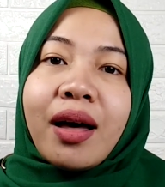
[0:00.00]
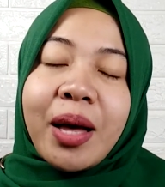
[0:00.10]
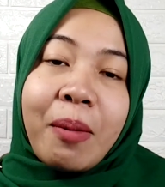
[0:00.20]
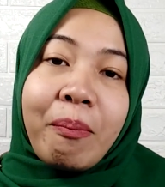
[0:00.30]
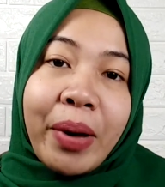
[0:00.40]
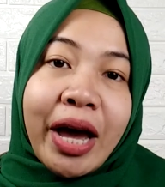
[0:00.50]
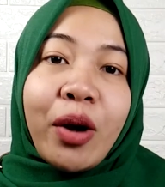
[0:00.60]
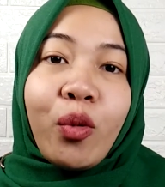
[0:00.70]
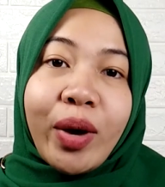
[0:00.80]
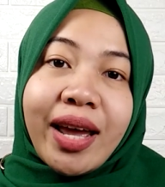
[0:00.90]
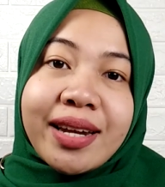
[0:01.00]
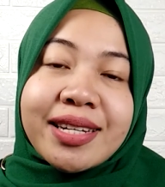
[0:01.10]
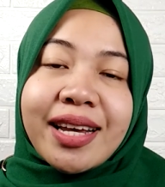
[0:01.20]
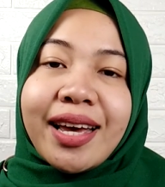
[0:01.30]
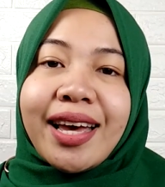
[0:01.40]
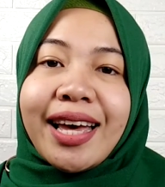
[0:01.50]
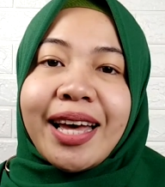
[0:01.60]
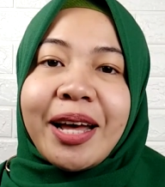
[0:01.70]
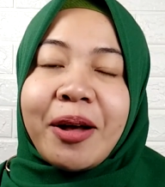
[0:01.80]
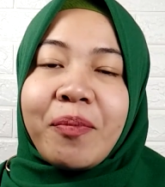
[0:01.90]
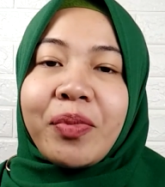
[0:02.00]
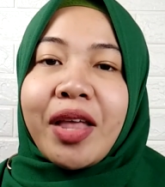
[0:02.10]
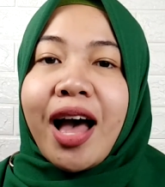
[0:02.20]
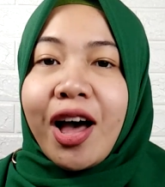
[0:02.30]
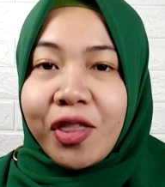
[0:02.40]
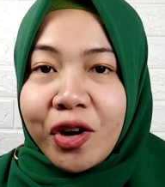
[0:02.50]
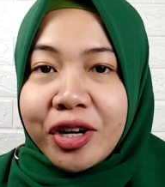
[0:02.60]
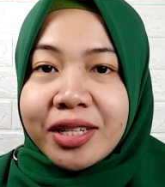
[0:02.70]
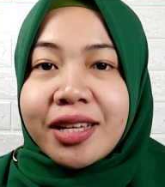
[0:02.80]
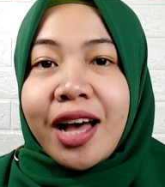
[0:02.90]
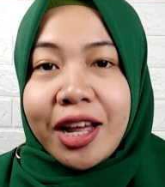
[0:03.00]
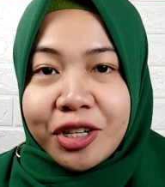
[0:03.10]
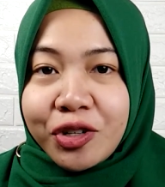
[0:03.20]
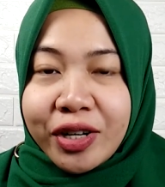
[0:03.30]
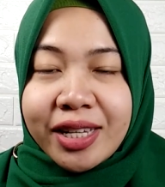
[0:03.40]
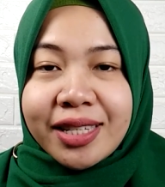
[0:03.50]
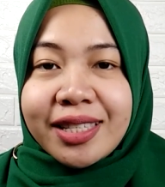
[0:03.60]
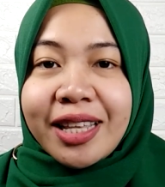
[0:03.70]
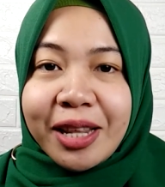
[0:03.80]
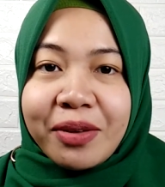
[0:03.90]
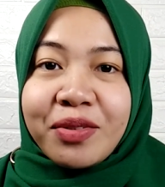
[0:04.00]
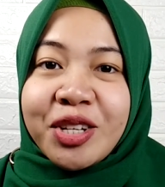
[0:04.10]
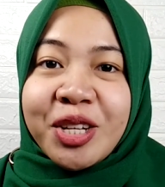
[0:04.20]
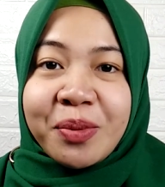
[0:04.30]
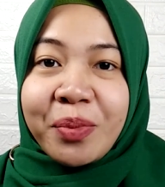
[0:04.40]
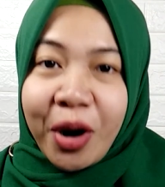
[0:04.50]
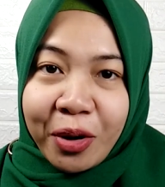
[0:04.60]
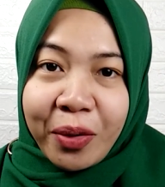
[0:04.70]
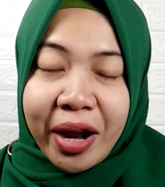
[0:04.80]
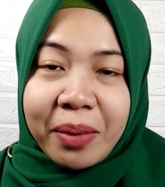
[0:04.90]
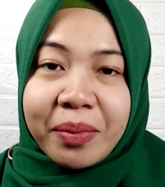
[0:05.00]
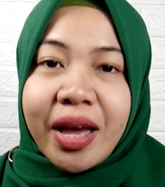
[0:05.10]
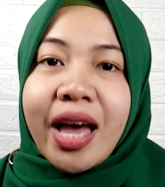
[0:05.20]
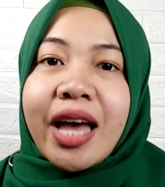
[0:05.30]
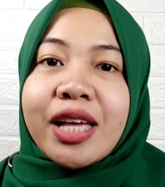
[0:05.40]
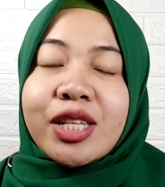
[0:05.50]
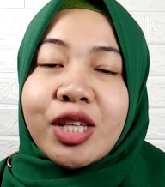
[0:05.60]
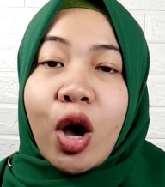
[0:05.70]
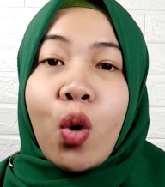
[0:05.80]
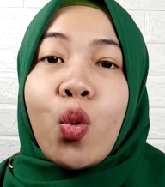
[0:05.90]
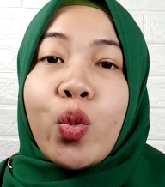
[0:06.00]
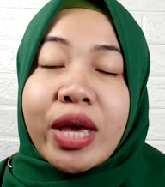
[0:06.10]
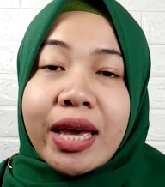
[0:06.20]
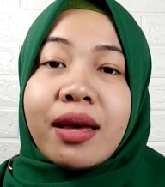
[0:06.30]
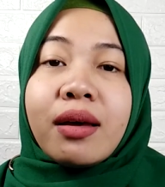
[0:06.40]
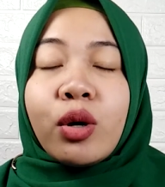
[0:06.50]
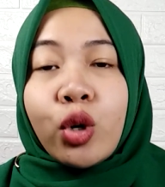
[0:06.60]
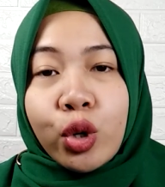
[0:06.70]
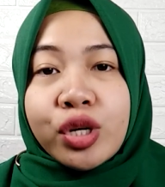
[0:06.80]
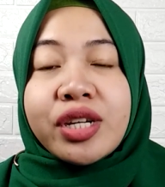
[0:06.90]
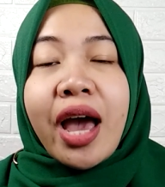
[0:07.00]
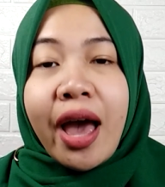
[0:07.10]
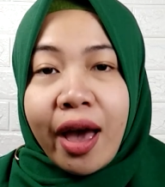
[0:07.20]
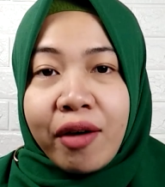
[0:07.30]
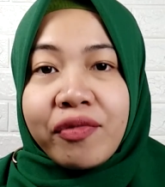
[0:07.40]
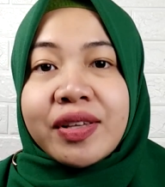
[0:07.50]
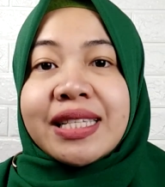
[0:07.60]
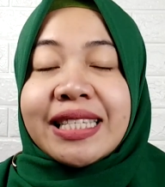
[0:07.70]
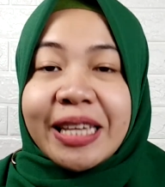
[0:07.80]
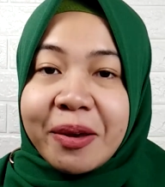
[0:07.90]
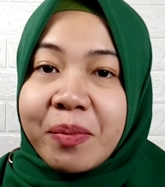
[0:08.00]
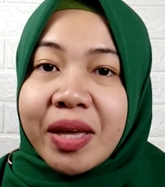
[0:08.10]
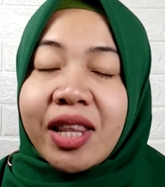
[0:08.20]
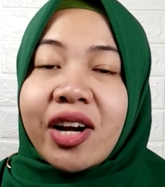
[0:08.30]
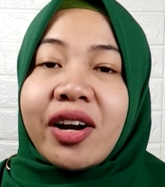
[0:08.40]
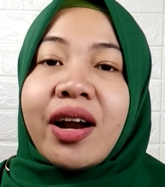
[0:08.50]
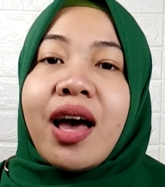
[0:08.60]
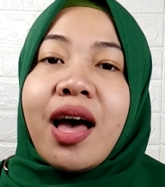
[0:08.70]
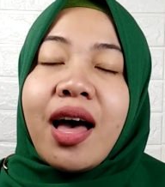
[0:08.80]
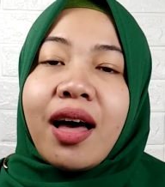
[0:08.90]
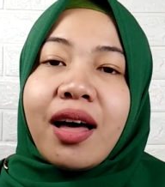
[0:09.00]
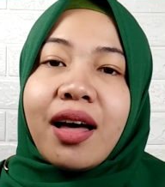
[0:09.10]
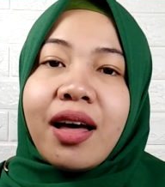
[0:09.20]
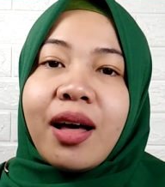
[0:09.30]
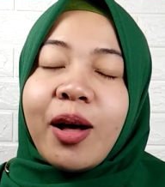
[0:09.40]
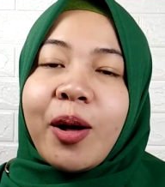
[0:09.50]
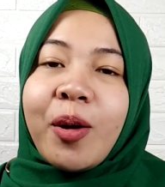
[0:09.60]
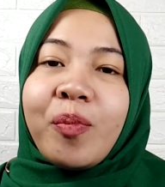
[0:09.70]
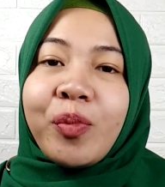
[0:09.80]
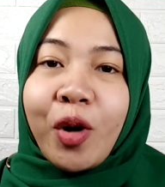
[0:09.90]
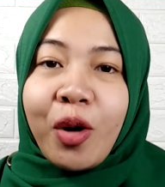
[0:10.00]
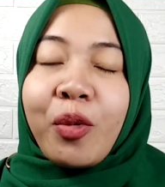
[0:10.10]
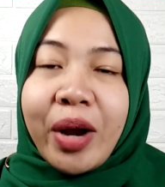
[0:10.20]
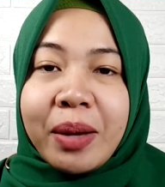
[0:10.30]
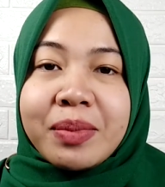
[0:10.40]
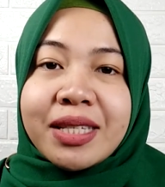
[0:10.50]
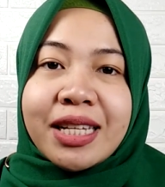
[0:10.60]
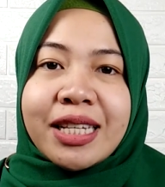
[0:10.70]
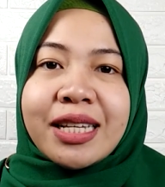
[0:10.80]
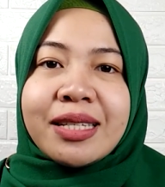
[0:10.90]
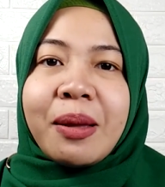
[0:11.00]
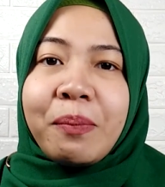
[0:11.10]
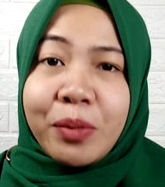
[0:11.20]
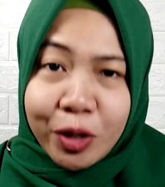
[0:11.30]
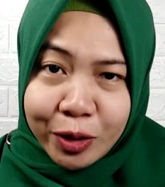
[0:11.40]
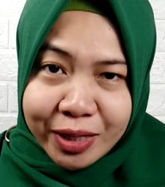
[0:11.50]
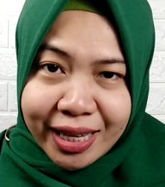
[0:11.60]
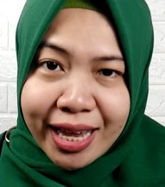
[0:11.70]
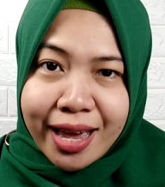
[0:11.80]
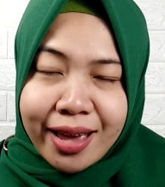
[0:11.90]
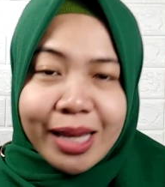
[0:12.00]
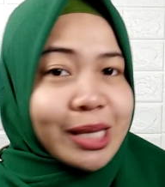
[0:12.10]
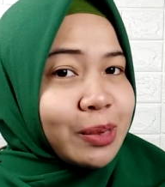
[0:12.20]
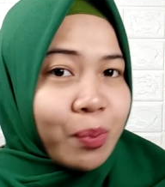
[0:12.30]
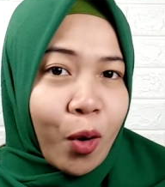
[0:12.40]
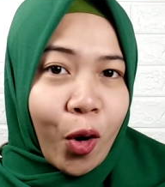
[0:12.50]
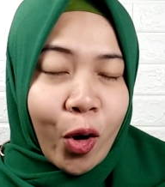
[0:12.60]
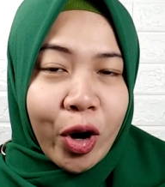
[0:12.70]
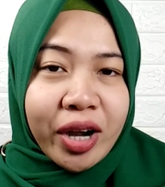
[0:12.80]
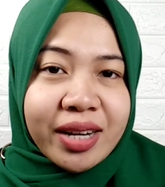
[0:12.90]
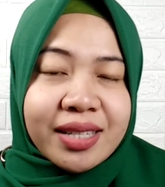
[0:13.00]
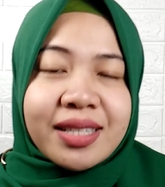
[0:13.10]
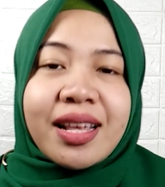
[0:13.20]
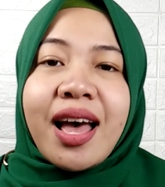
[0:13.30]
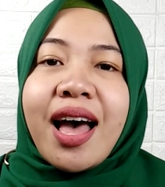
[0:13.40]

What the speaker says: compare with other countries' television program. So we could have a similar program such as music, sports,